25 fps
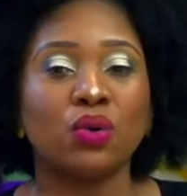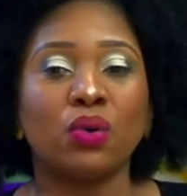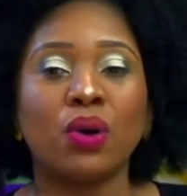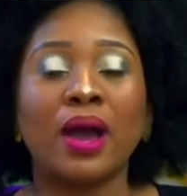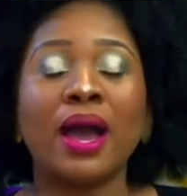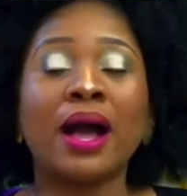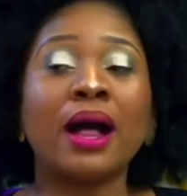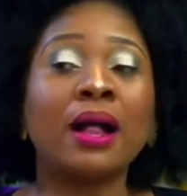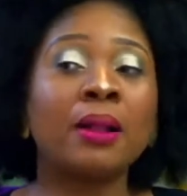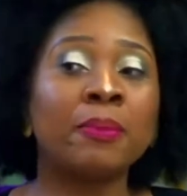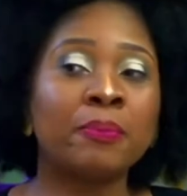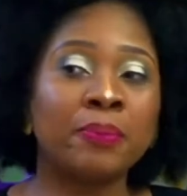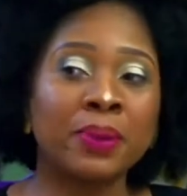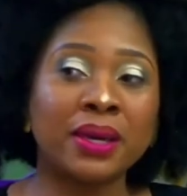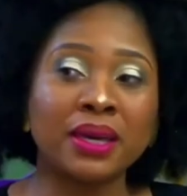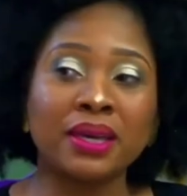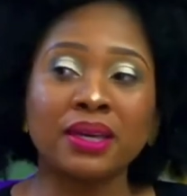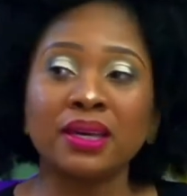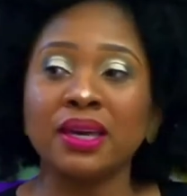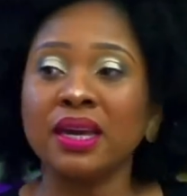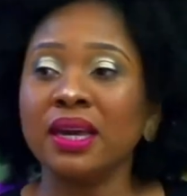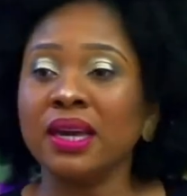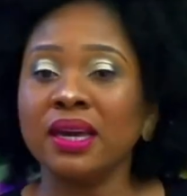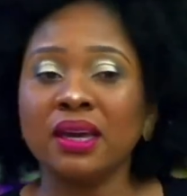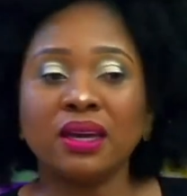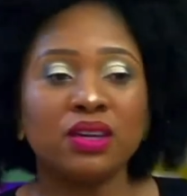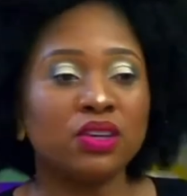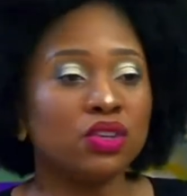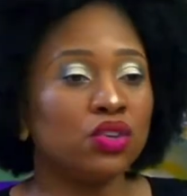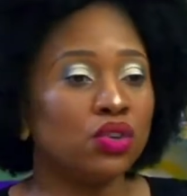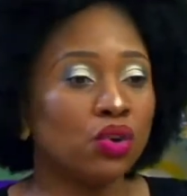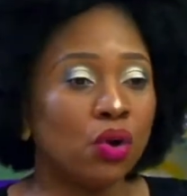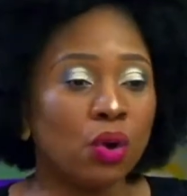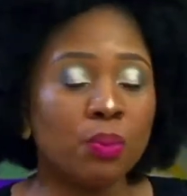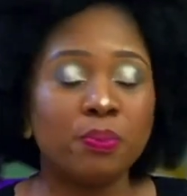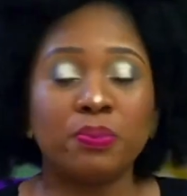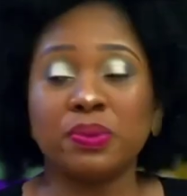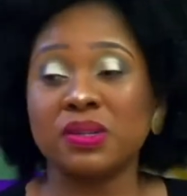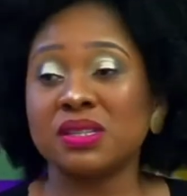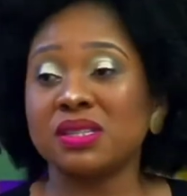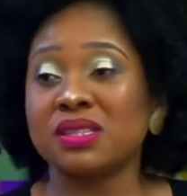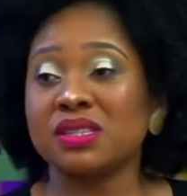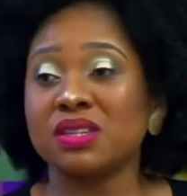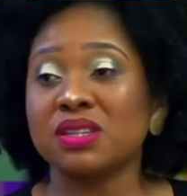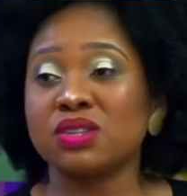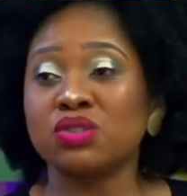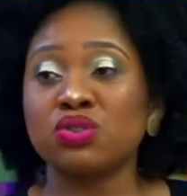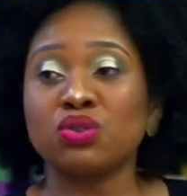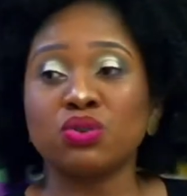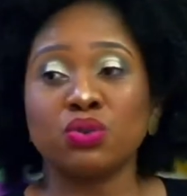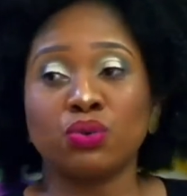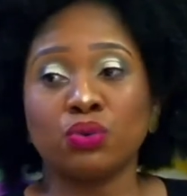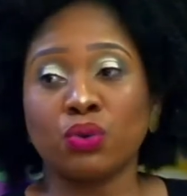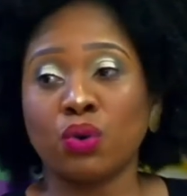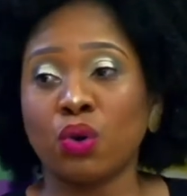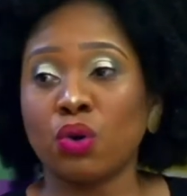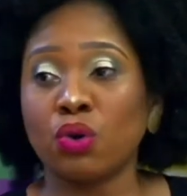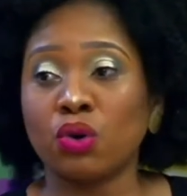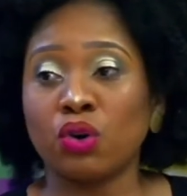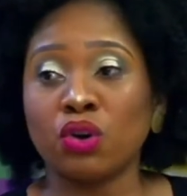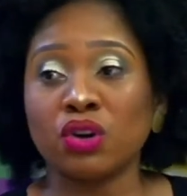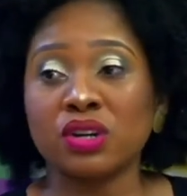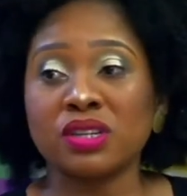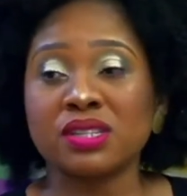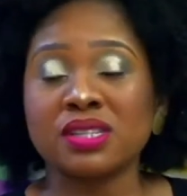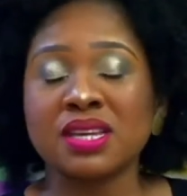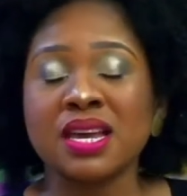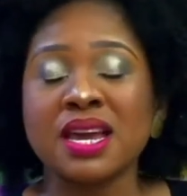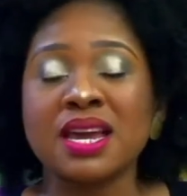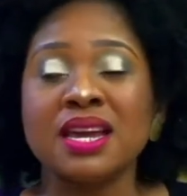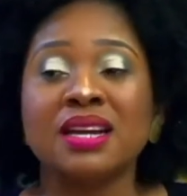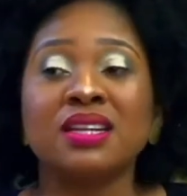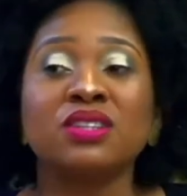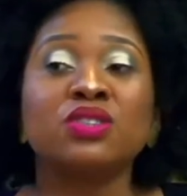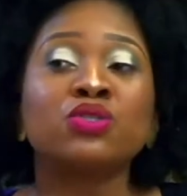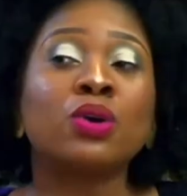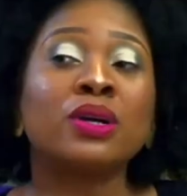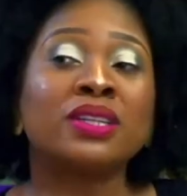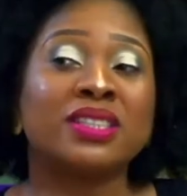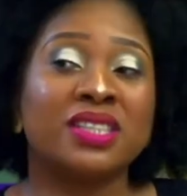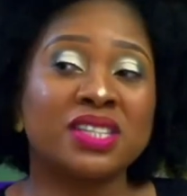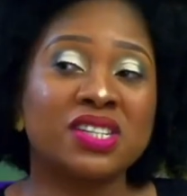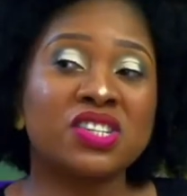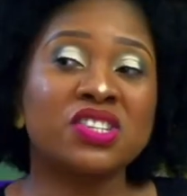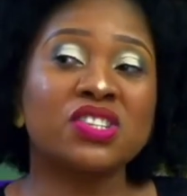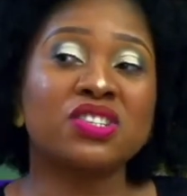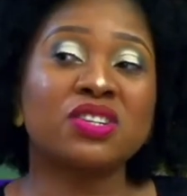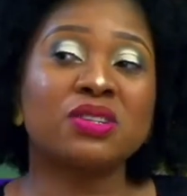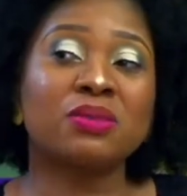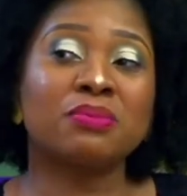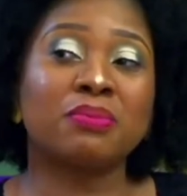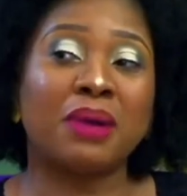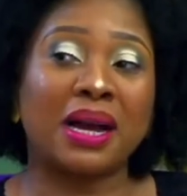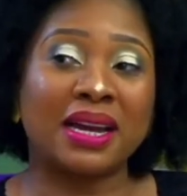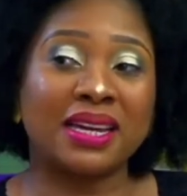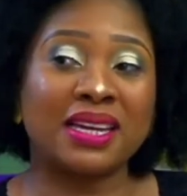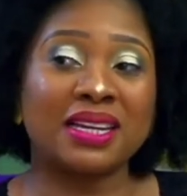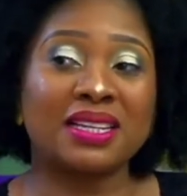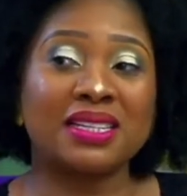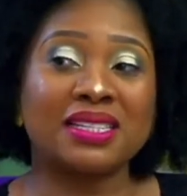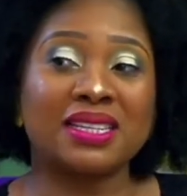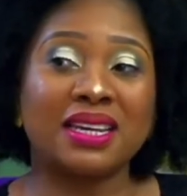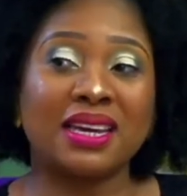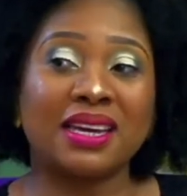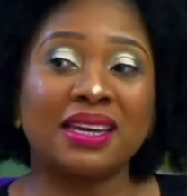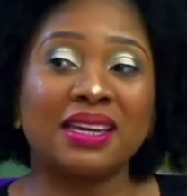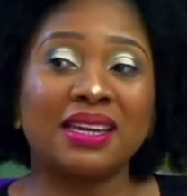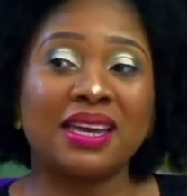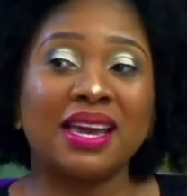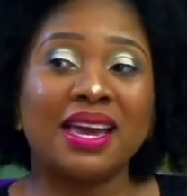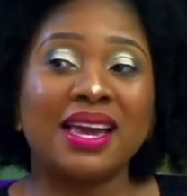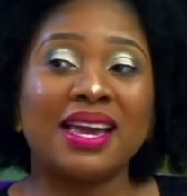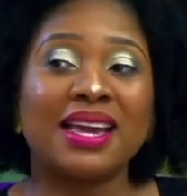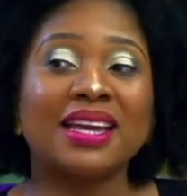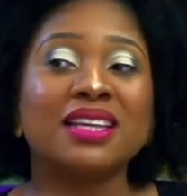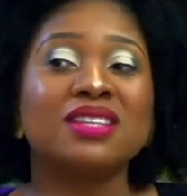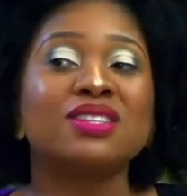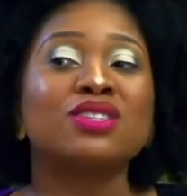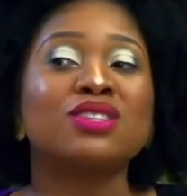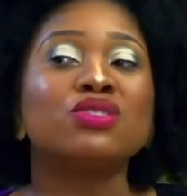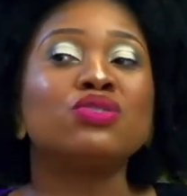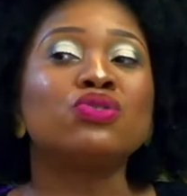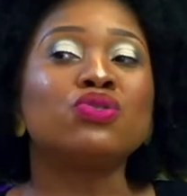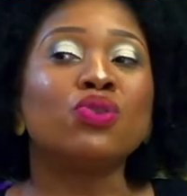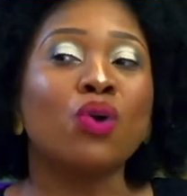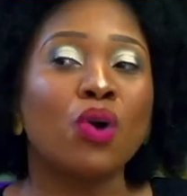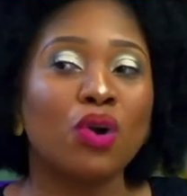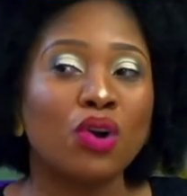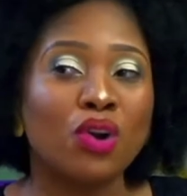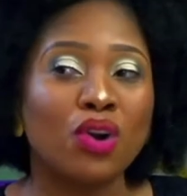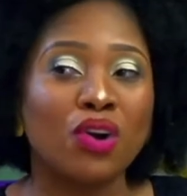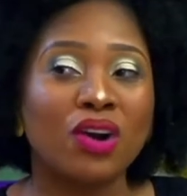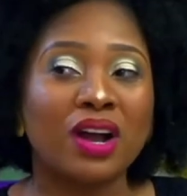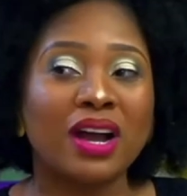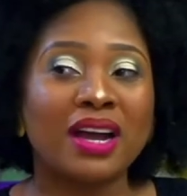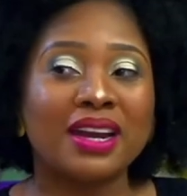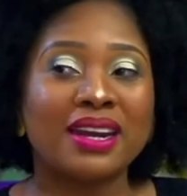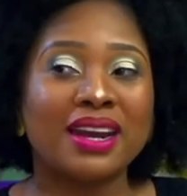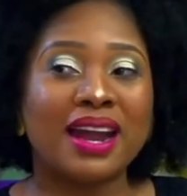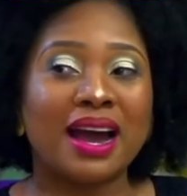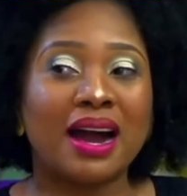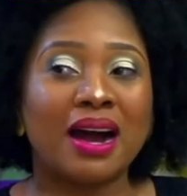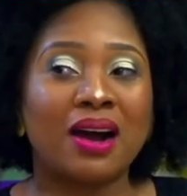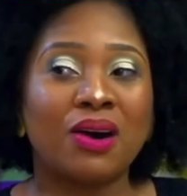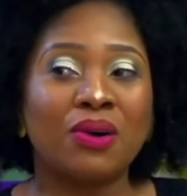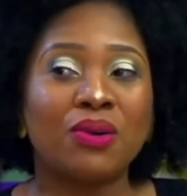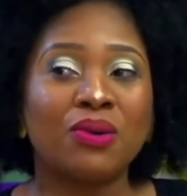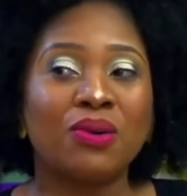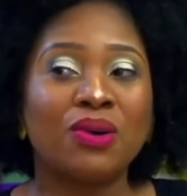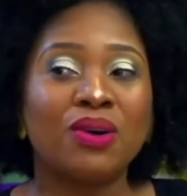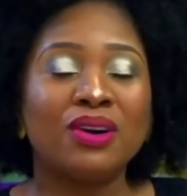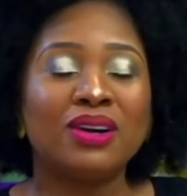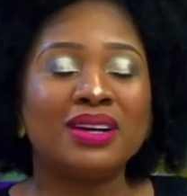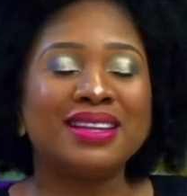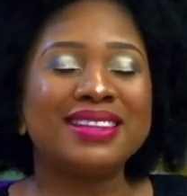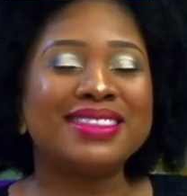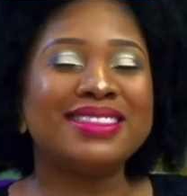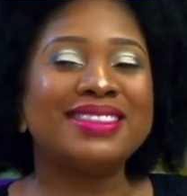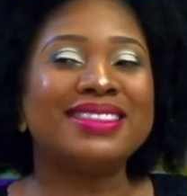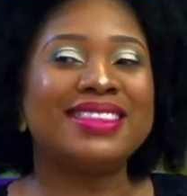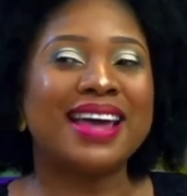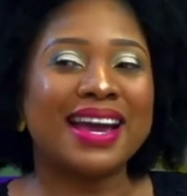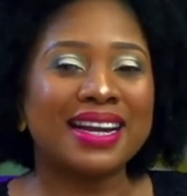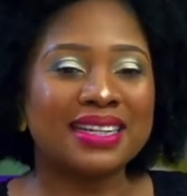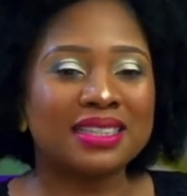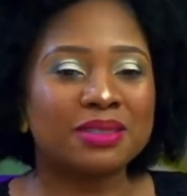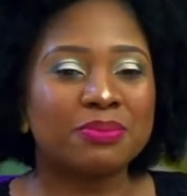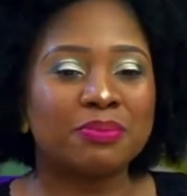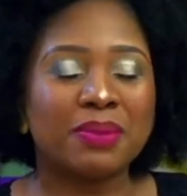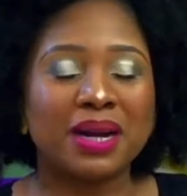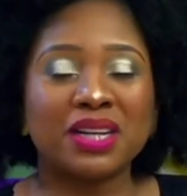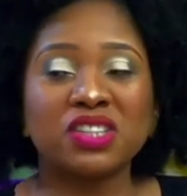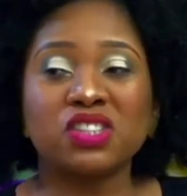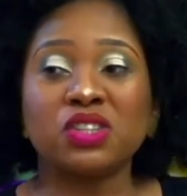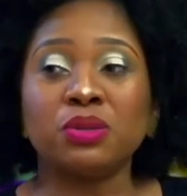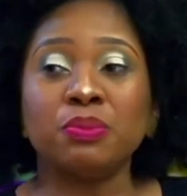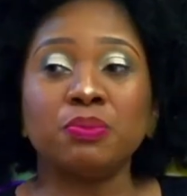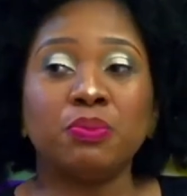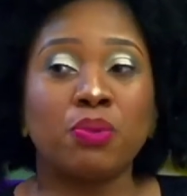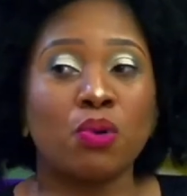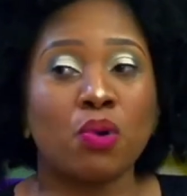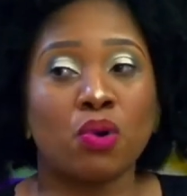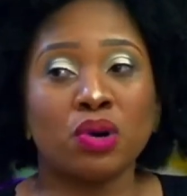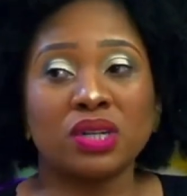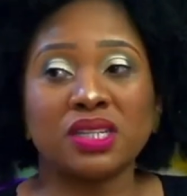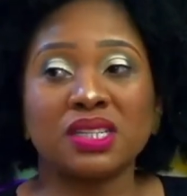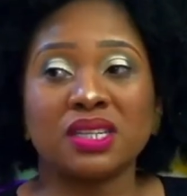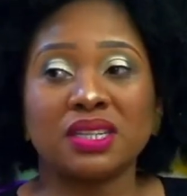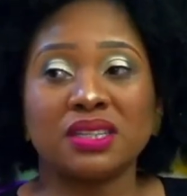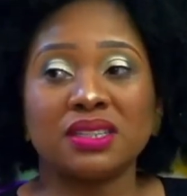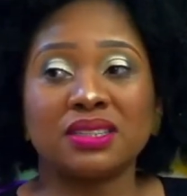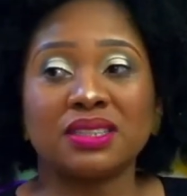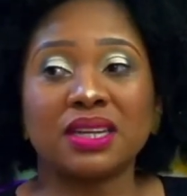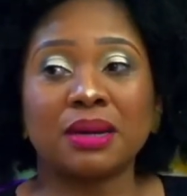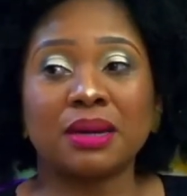helping your business to grow, because traditional marketing is no longer now that much important.